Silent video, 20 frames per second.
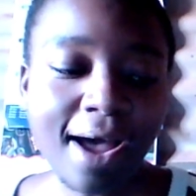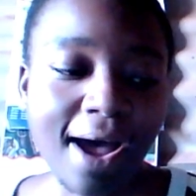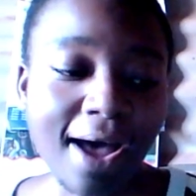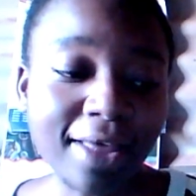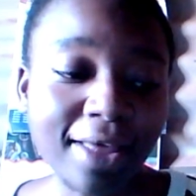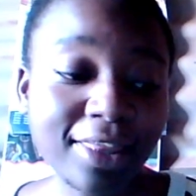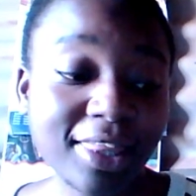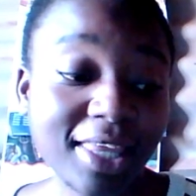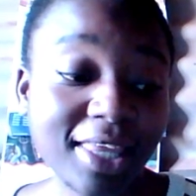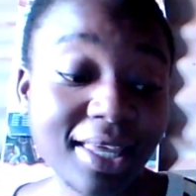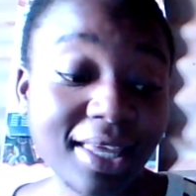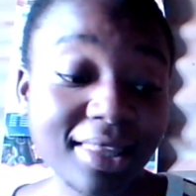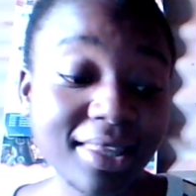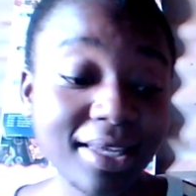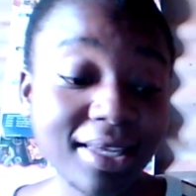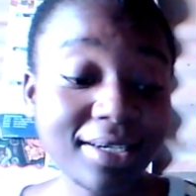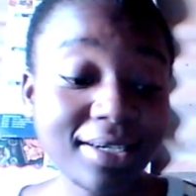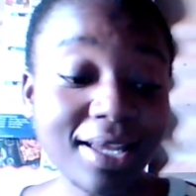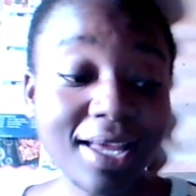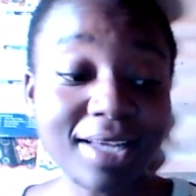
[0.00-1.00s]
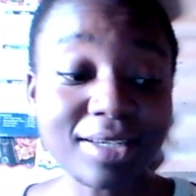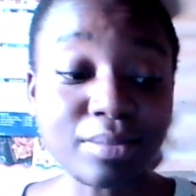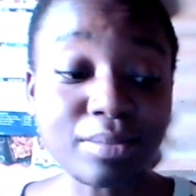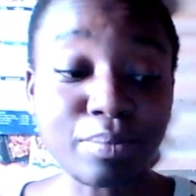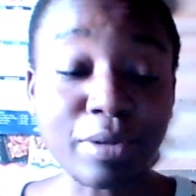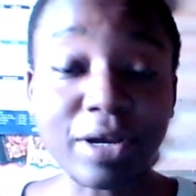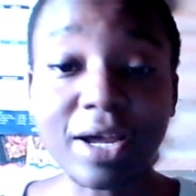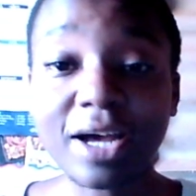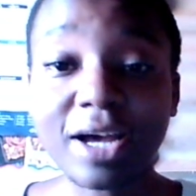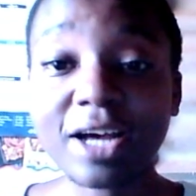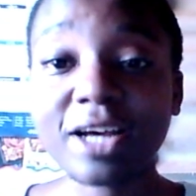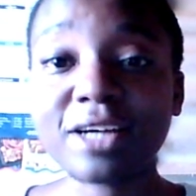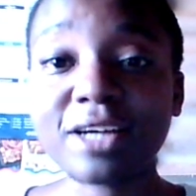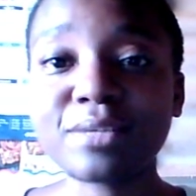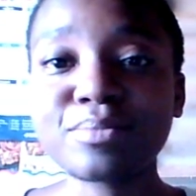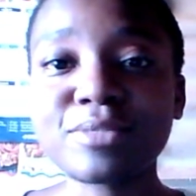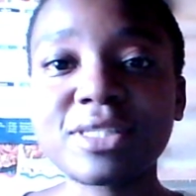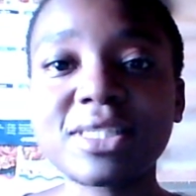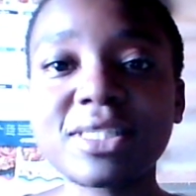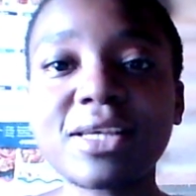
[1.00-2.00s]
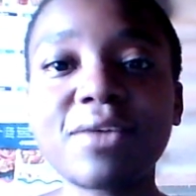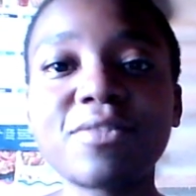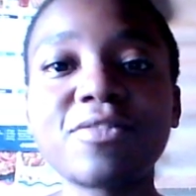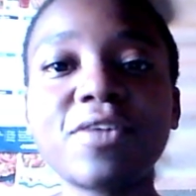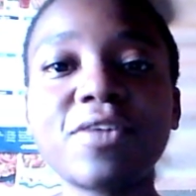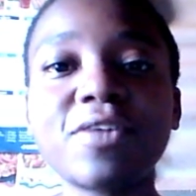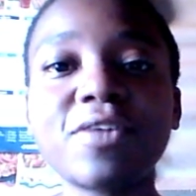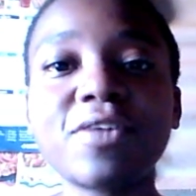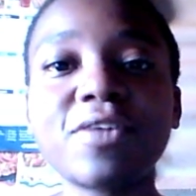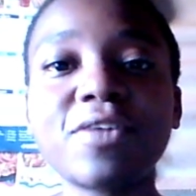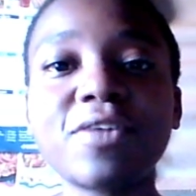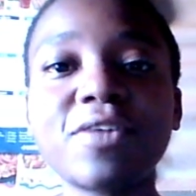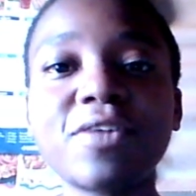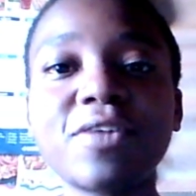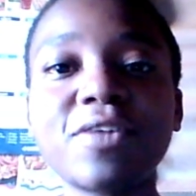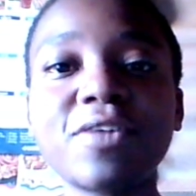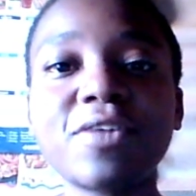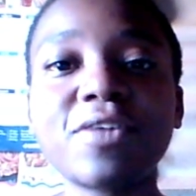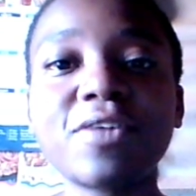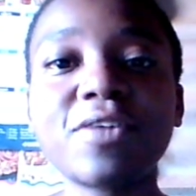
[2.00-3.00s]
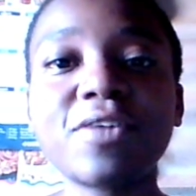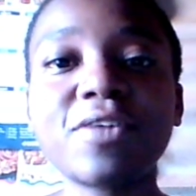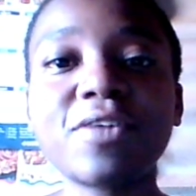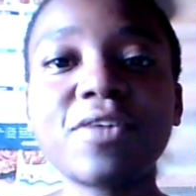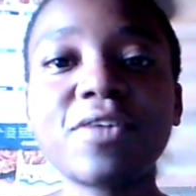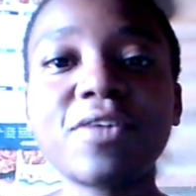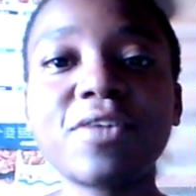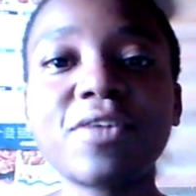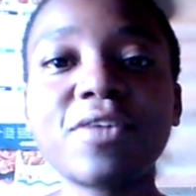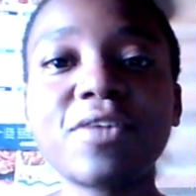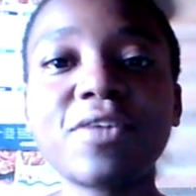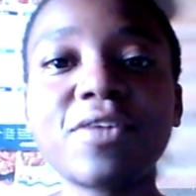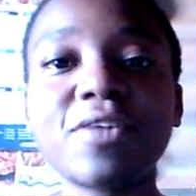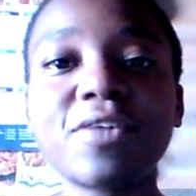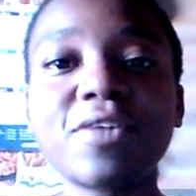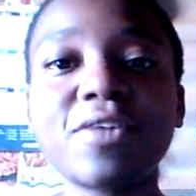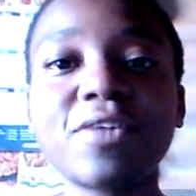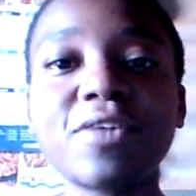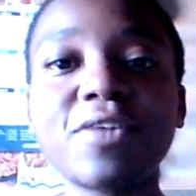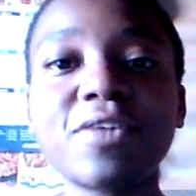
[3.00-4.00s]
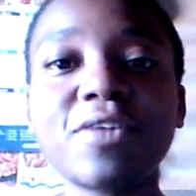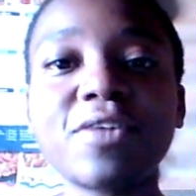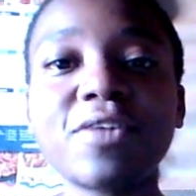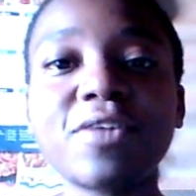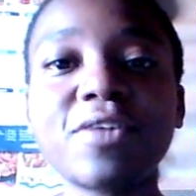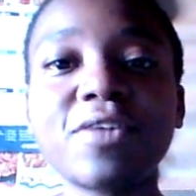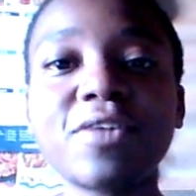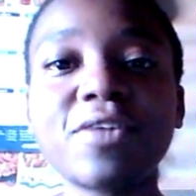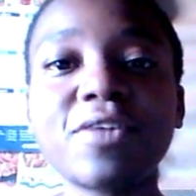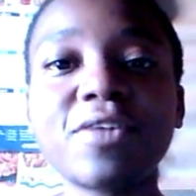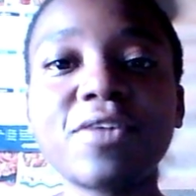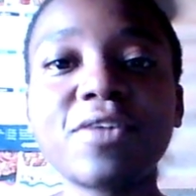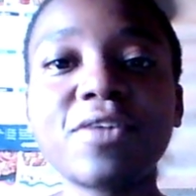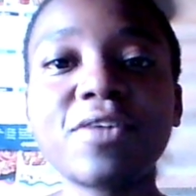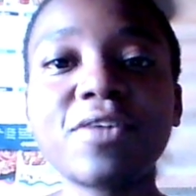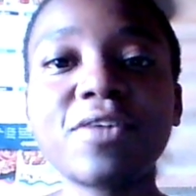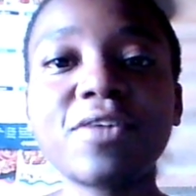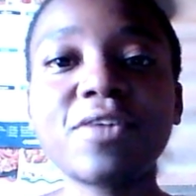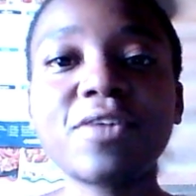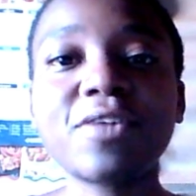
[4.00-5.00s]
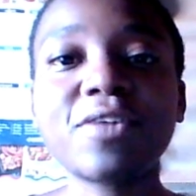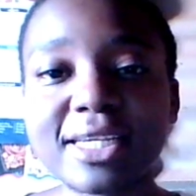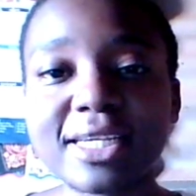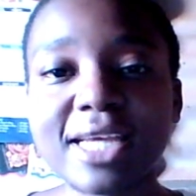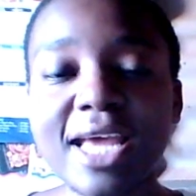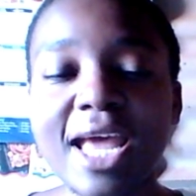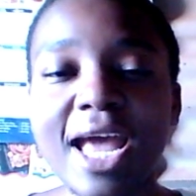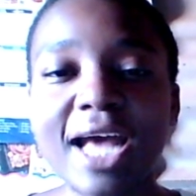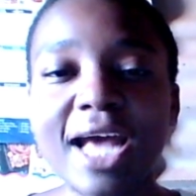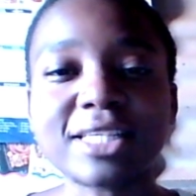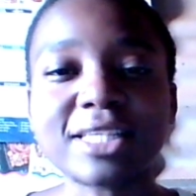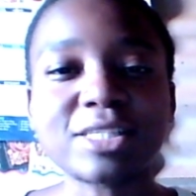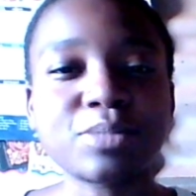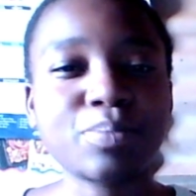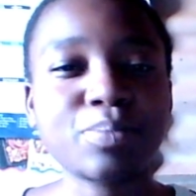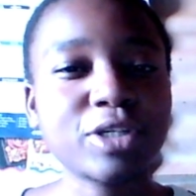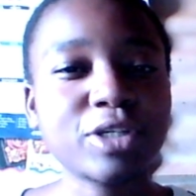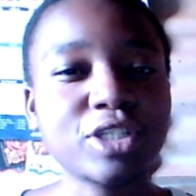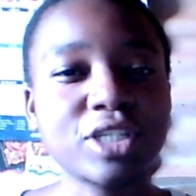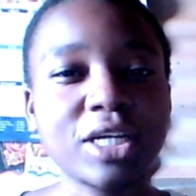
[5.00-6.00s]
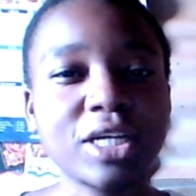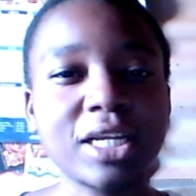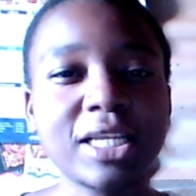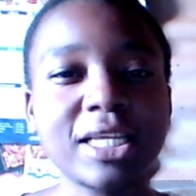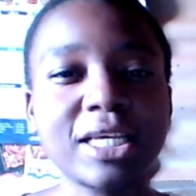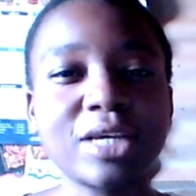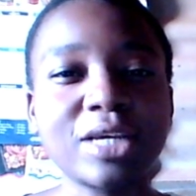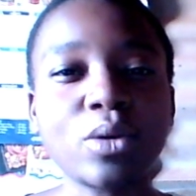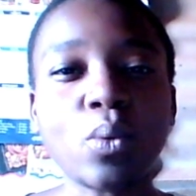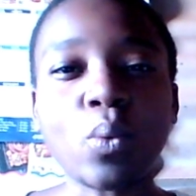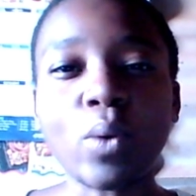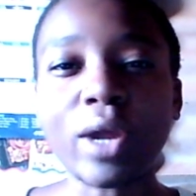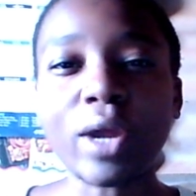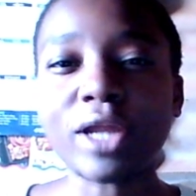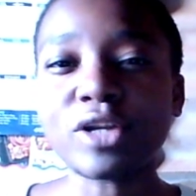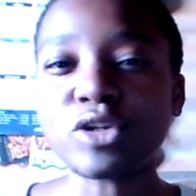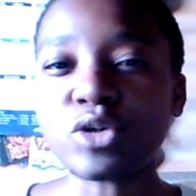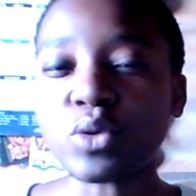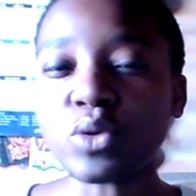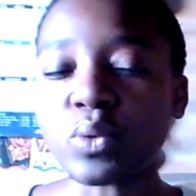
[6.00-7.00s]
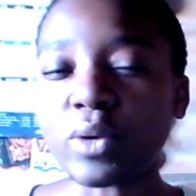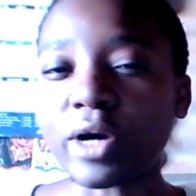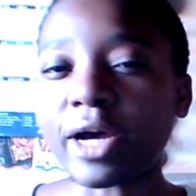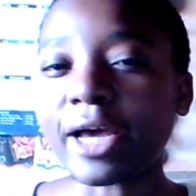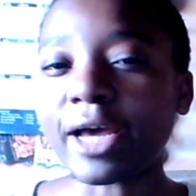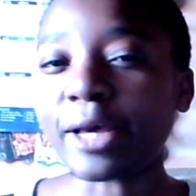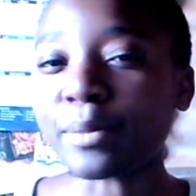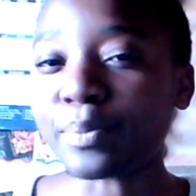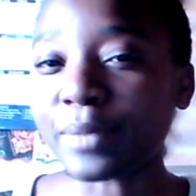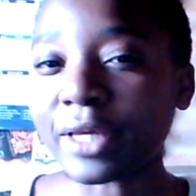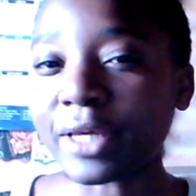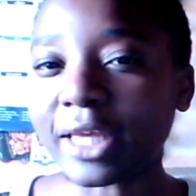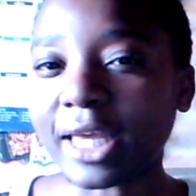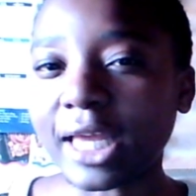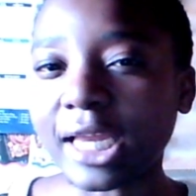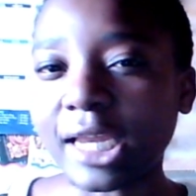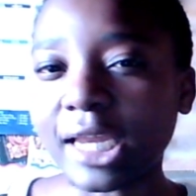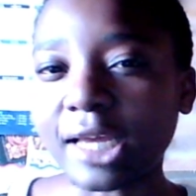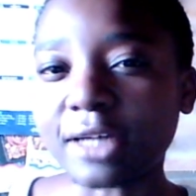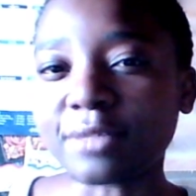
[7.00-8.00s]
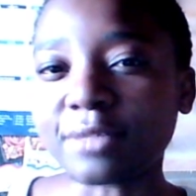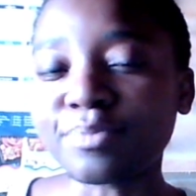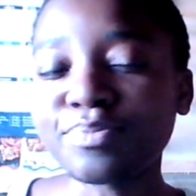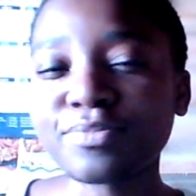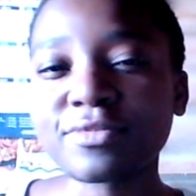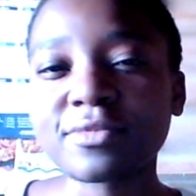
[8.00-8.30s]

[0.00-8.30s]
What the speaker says: I think that it becomes very much difficult for you to understand, especially when you are a beginner